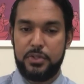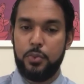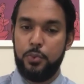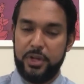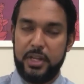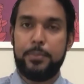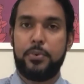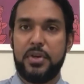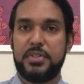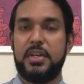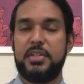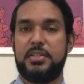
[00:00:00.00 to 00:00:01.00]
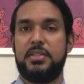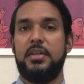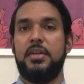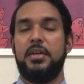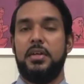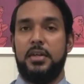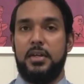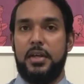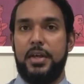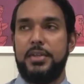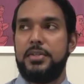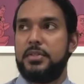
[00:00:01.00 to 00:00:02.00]
So work in process
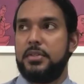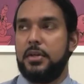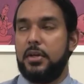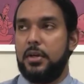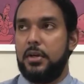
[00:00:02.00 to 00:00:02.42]
is,